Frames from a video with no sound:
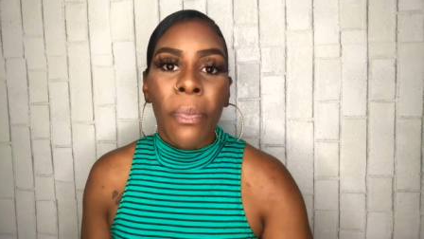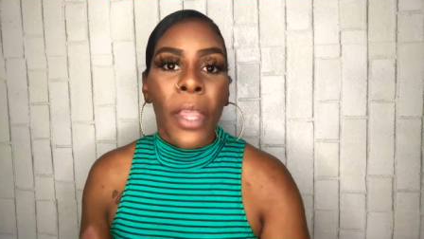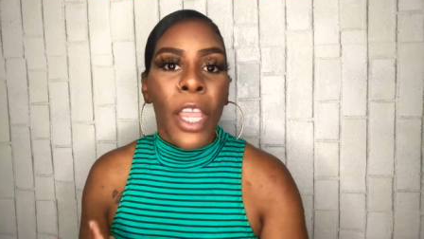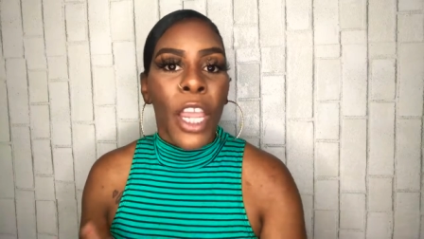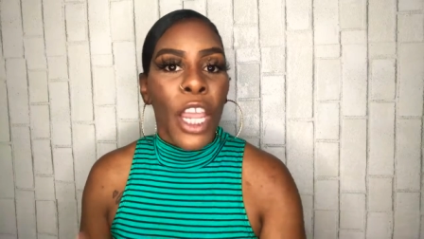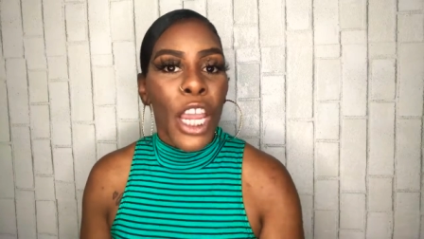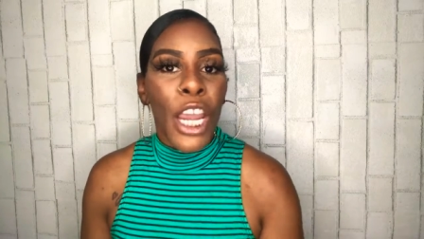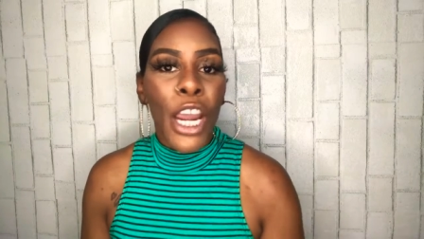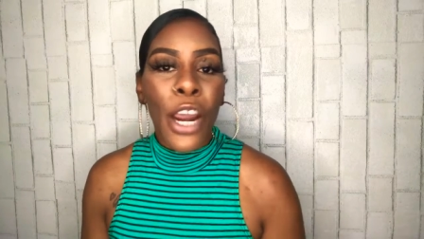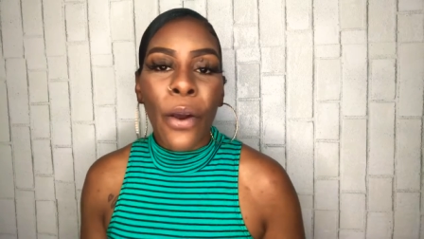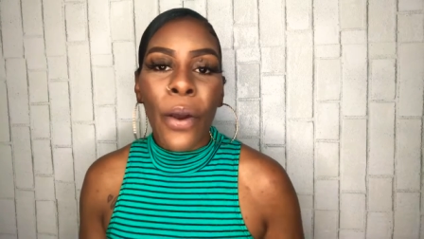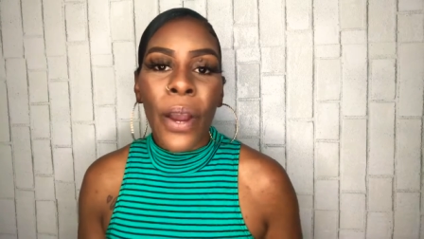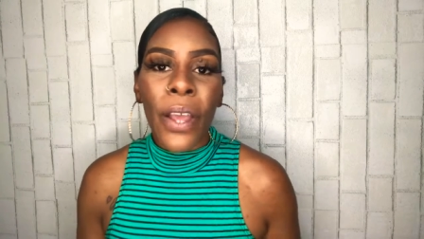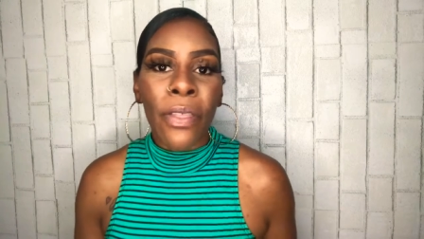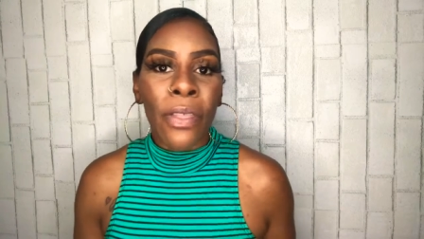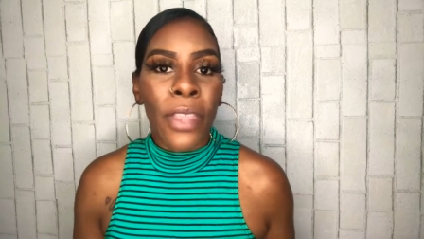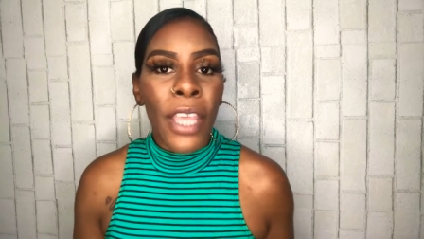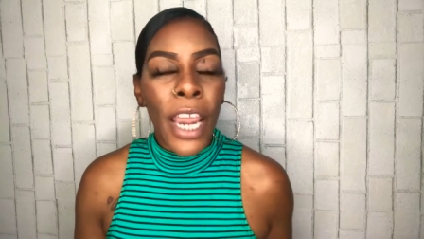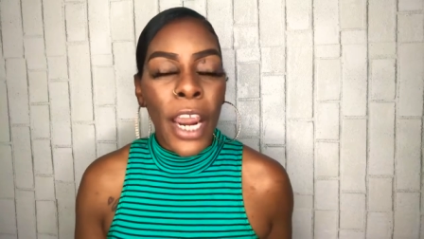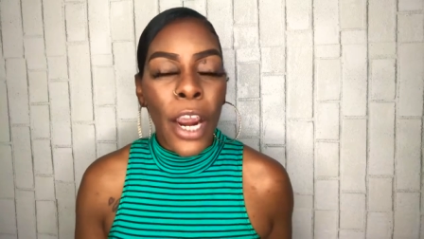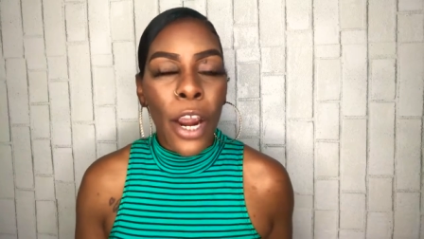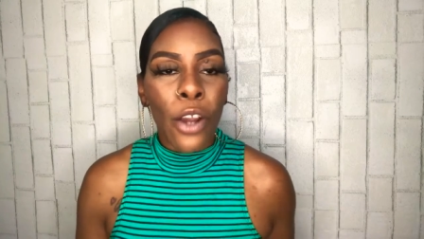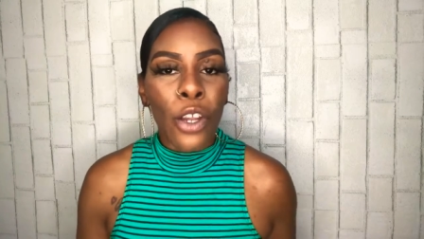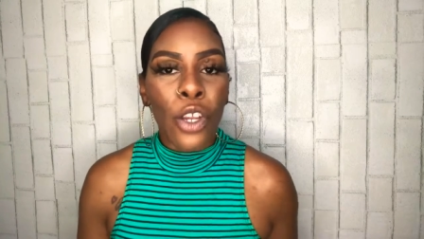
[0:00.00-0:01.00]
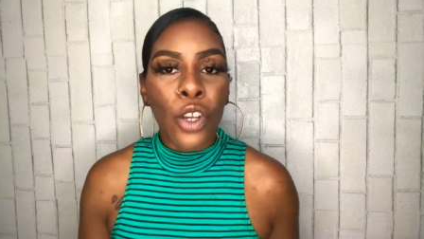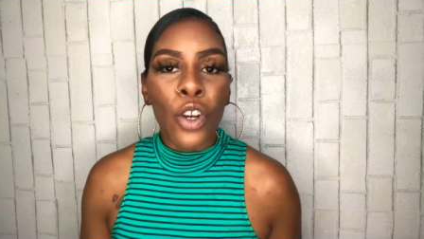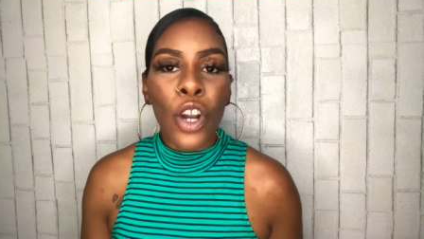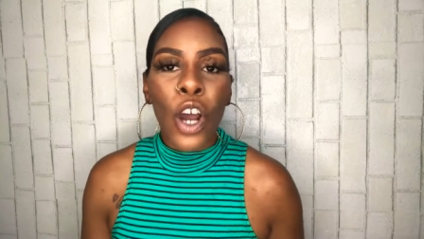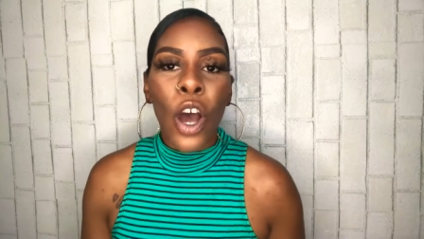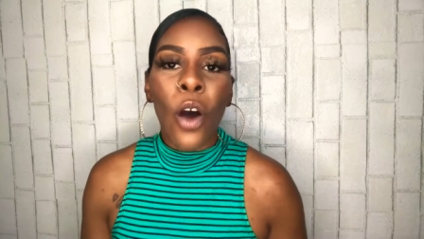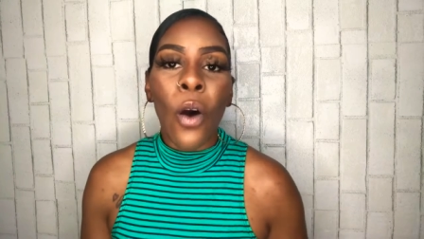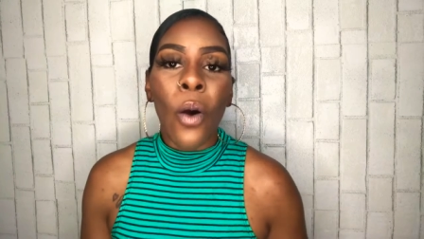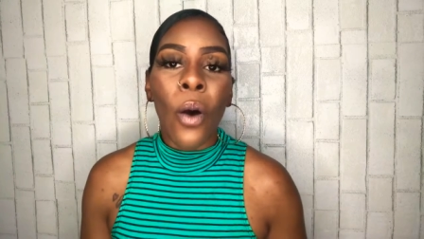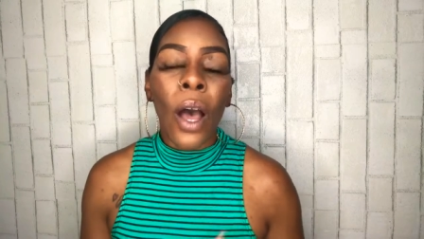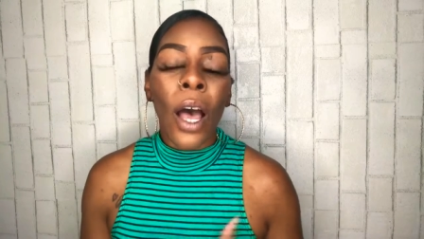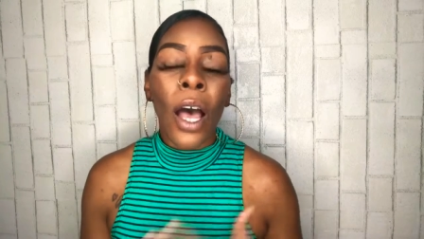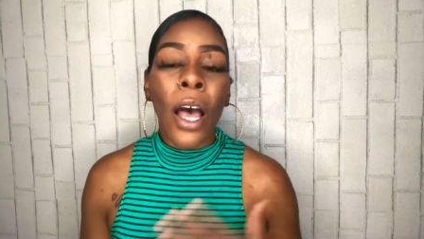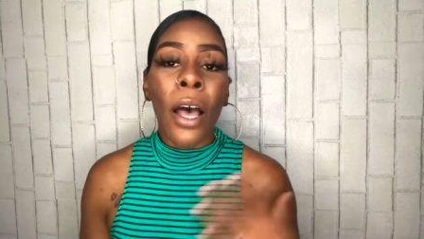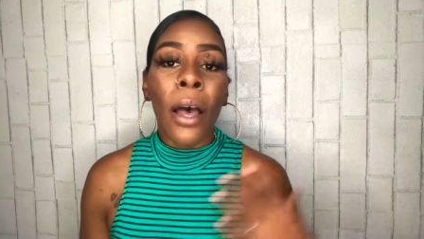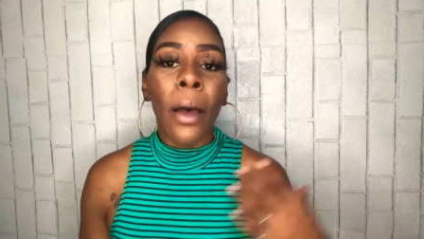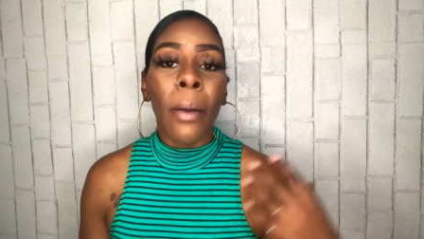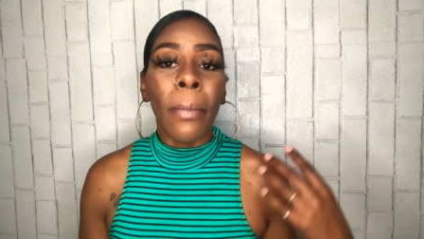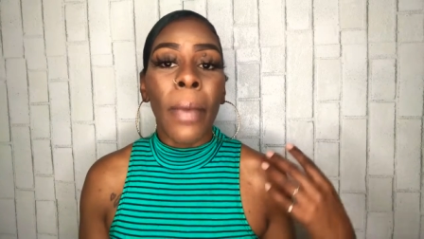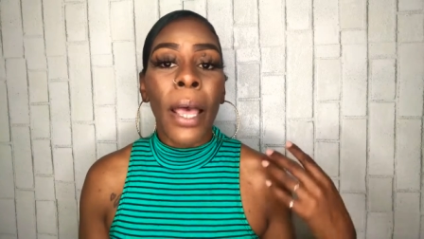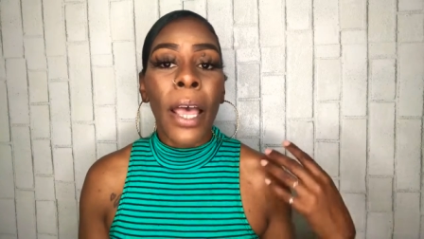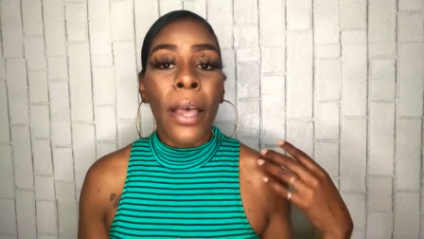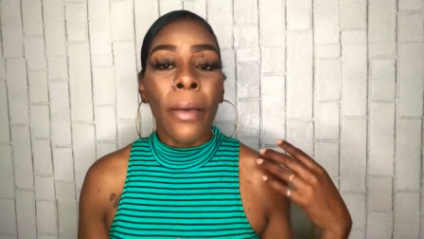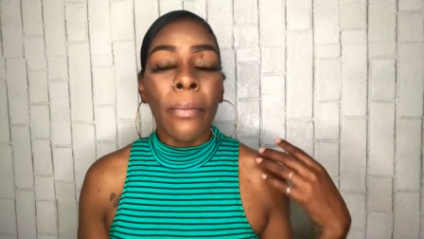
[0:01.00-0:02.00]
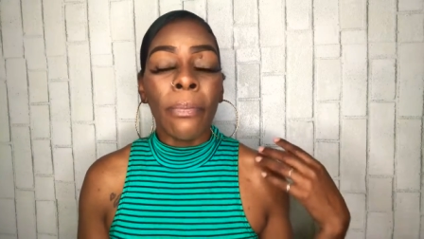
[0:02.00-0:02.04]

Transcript: here and there. You know, um,